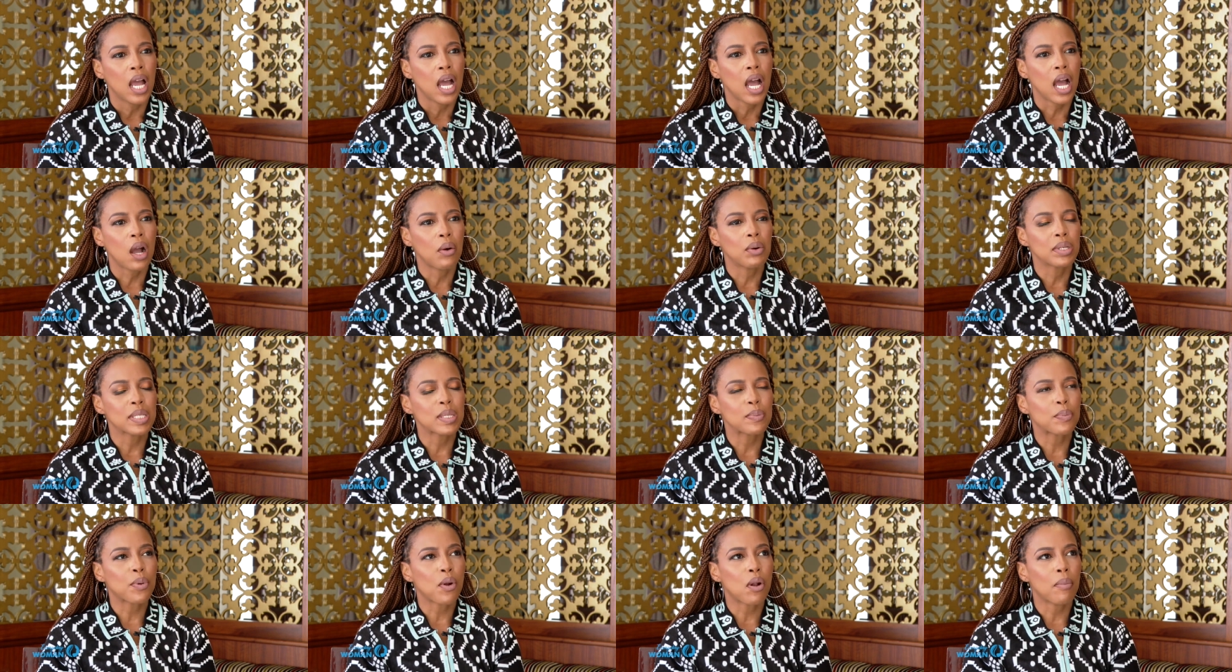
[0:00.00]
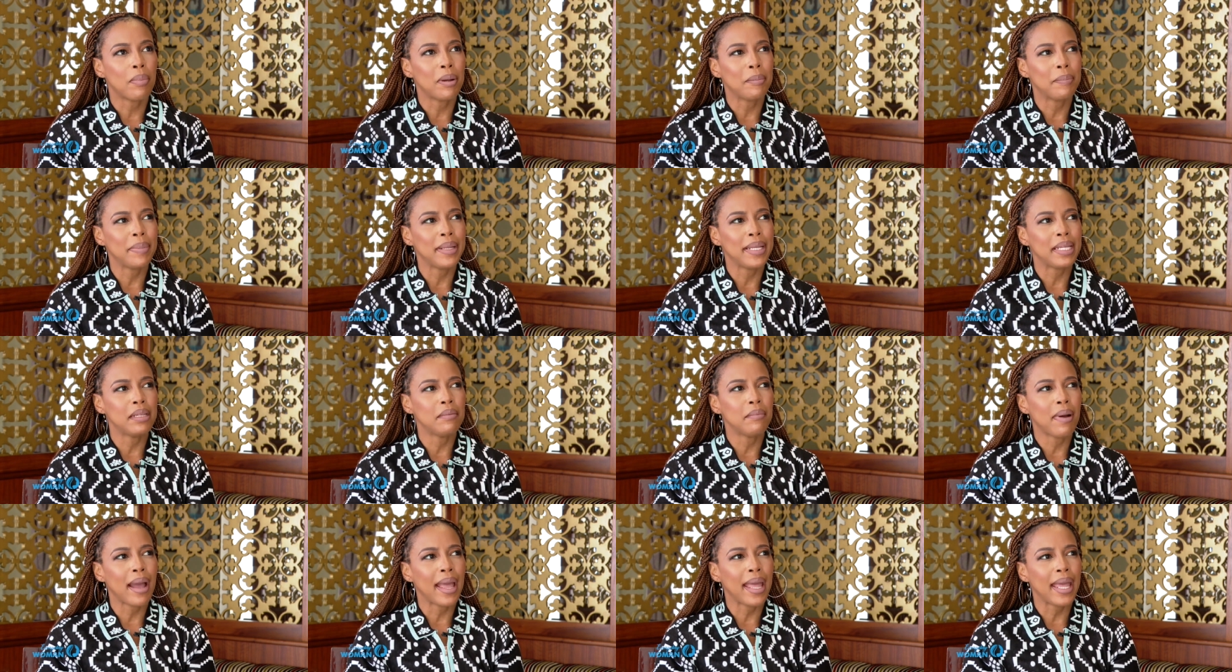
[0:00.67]
I was probably
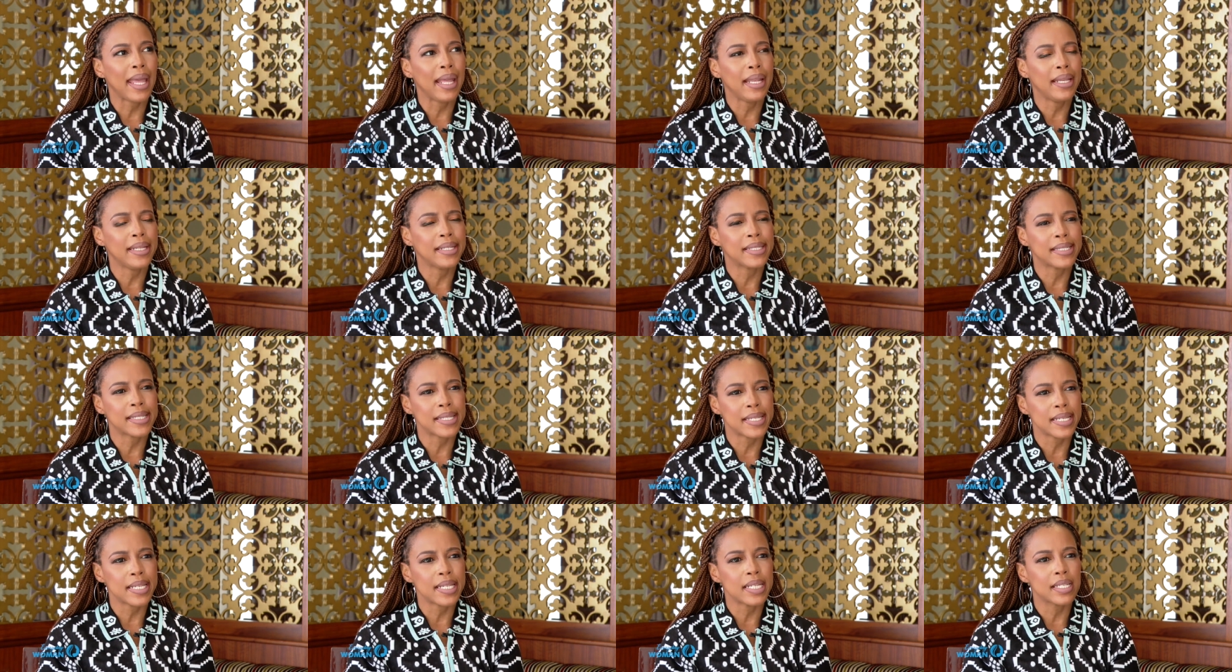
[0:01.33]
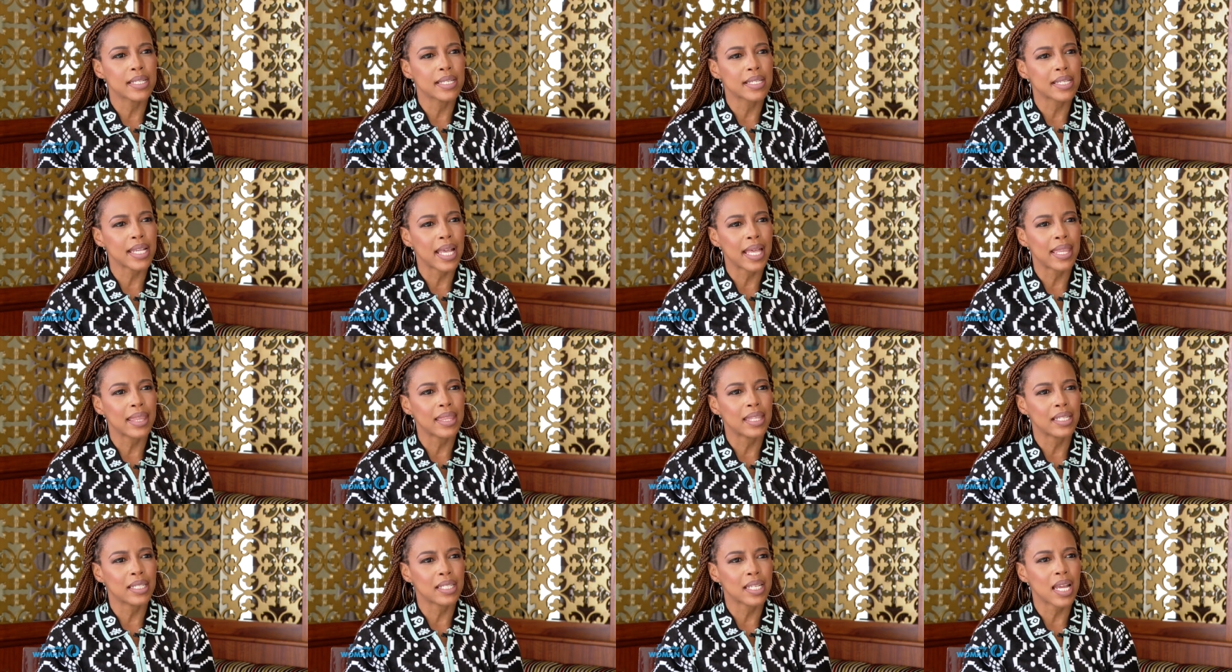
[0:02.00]
in my early teens
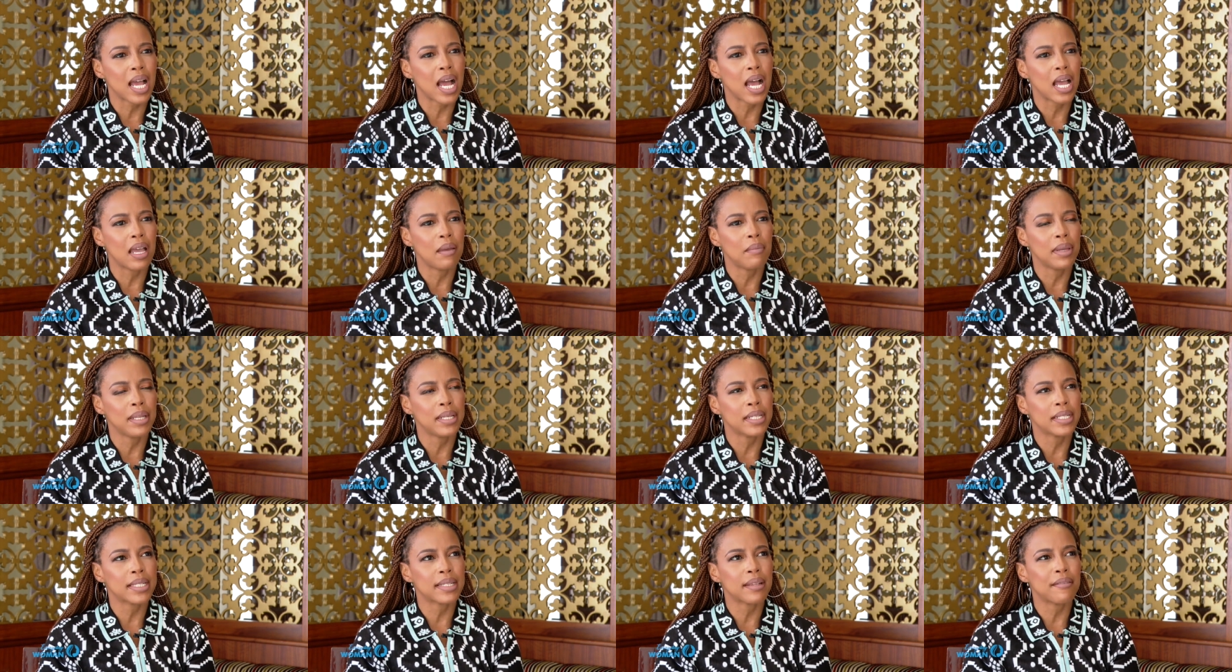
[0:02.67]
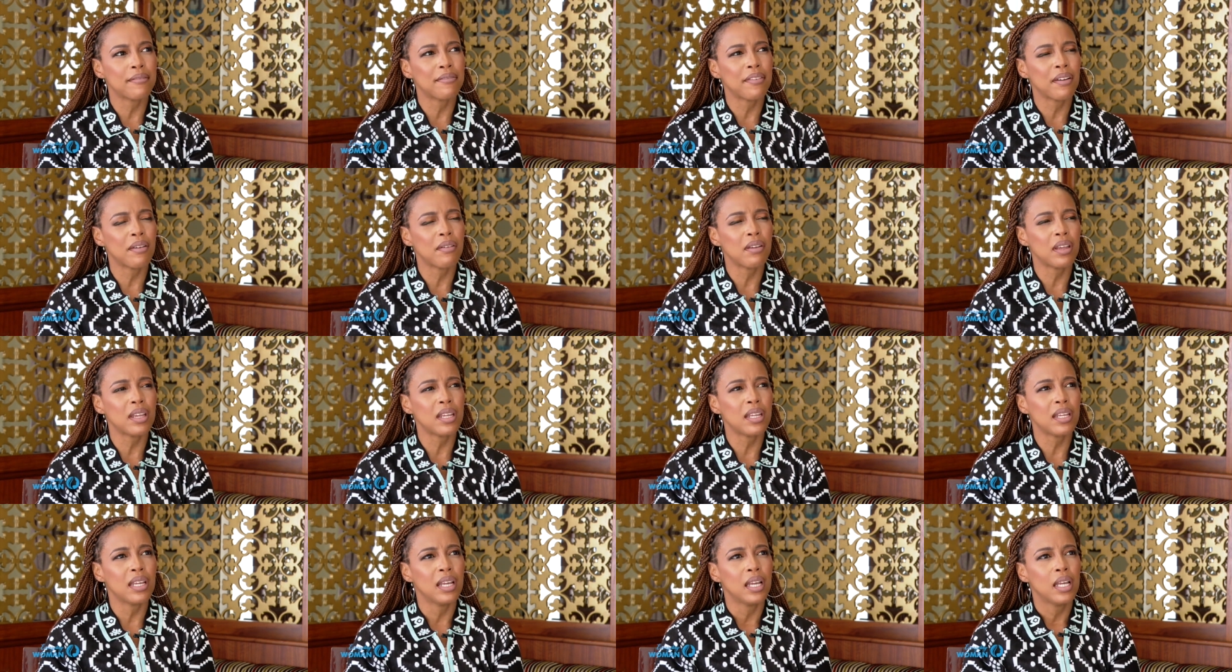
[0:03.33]
at the time and it's a
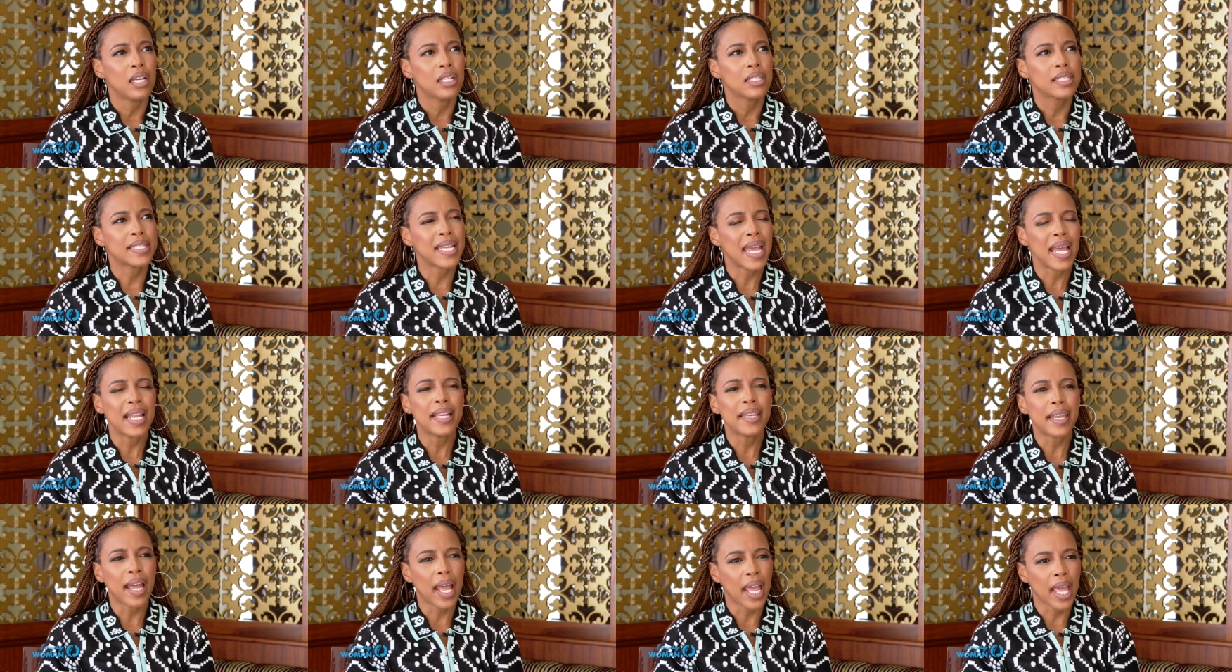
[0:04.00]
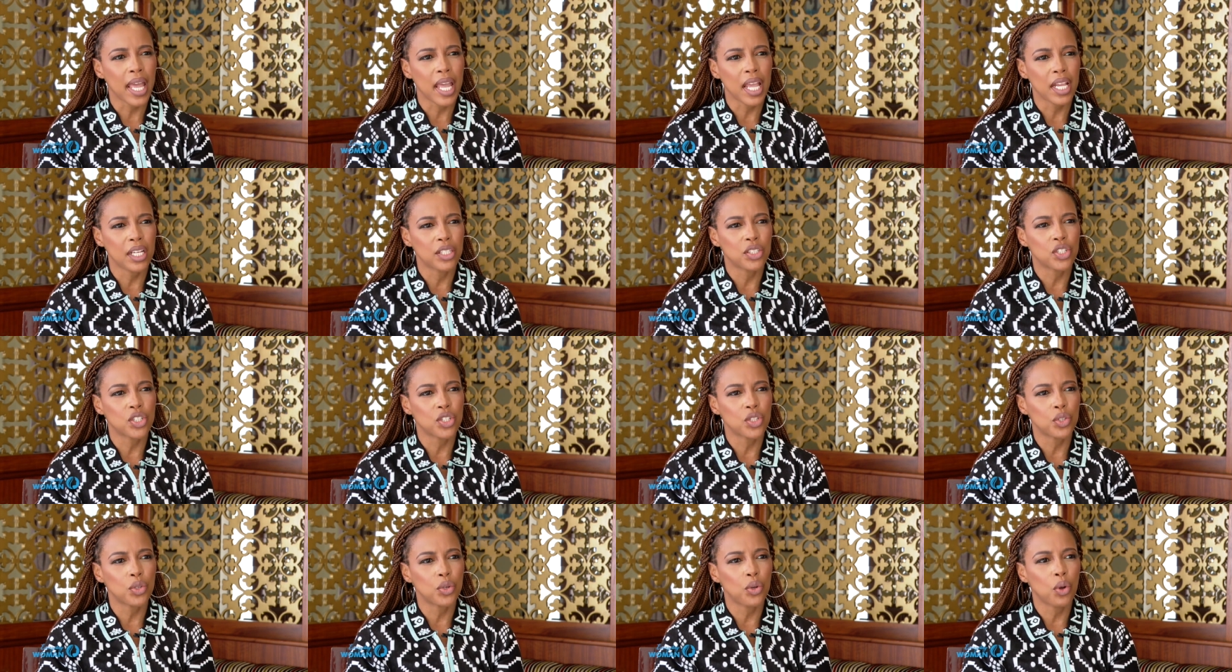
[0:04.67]
very tender
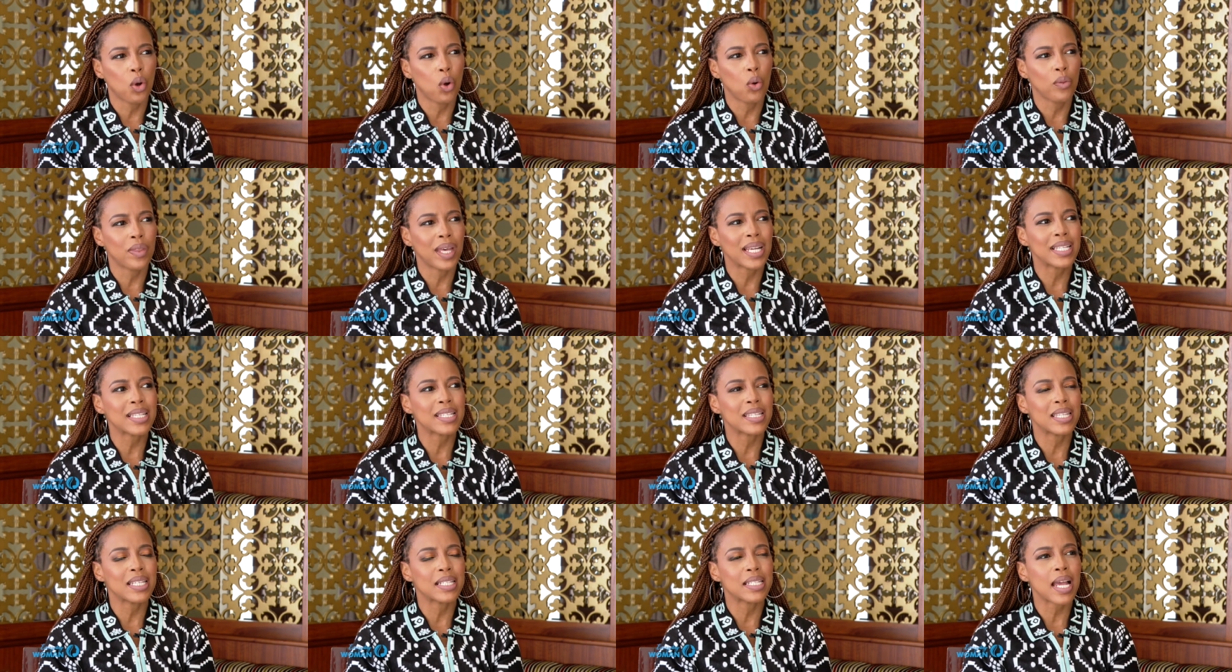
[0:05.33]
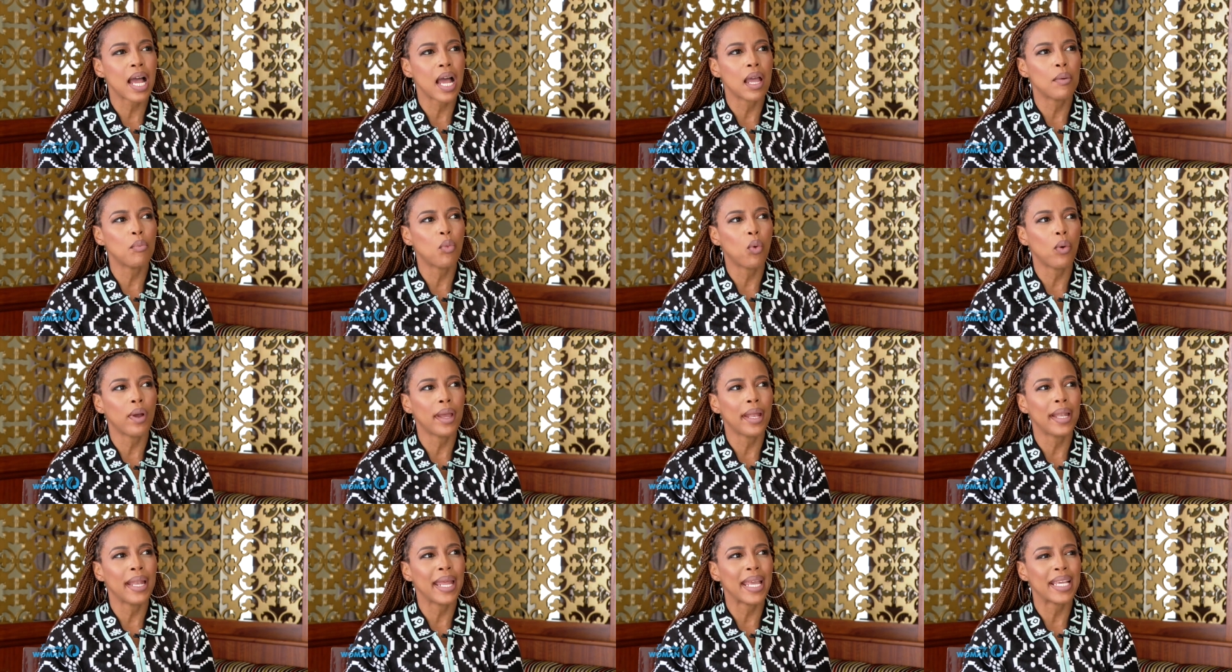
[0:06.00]
age. You know, that's the time
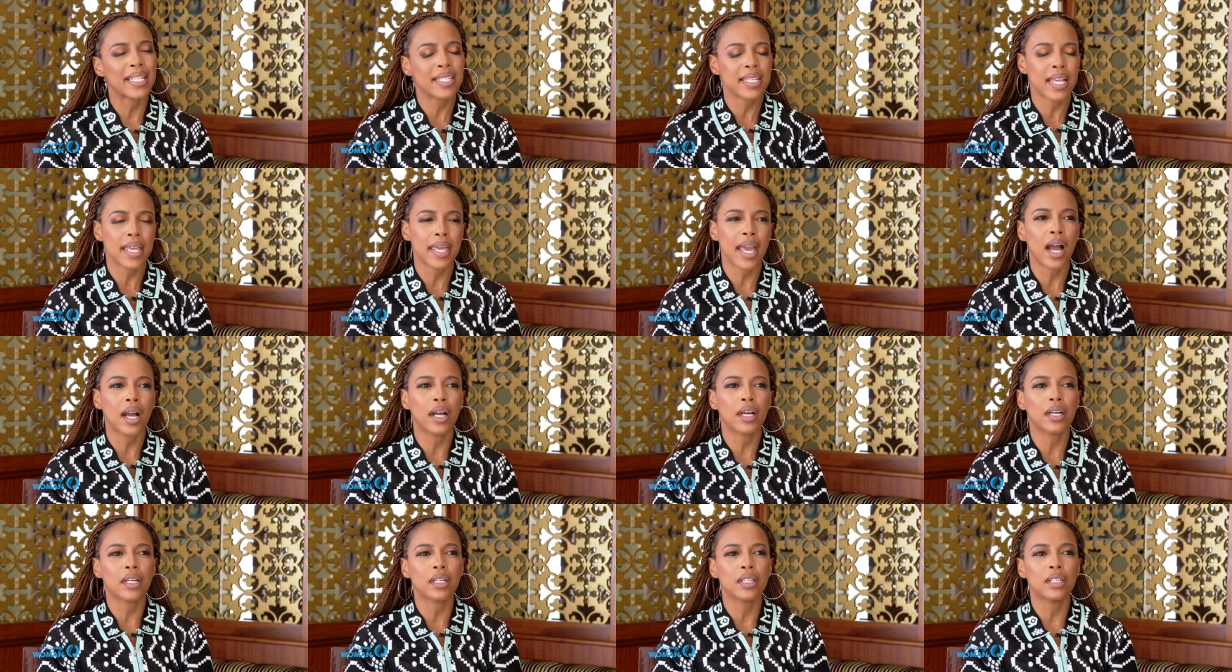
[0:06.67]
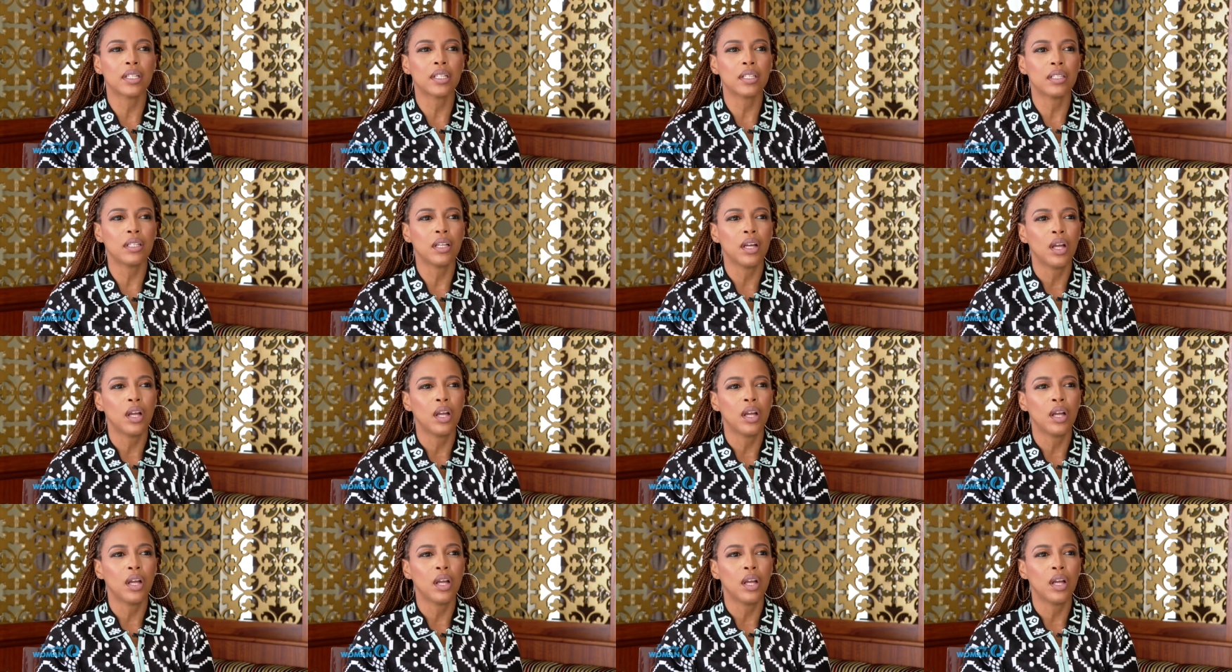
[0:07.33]
when, as a young girl,